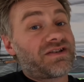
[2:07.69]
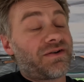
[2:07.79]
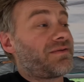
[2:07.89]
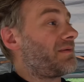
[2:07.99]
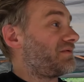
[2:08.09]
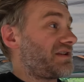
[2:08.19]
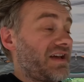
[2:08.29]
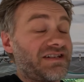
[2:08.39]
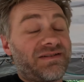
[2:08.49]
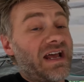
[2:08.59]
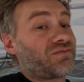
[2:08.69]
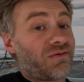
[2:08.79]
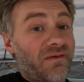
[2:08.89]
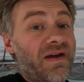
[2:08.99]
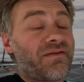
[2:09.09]
So I'm gonna say that's one
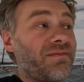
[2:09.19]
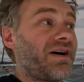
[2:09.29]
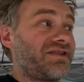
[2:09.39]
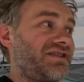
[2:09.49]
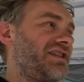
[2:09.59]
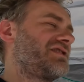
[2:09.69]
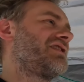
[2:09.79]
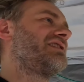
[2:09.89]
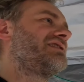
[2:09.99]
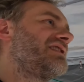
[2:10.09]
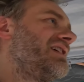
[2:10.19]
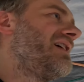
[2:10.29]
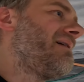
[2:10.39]
of my favorite mods is ditch lights.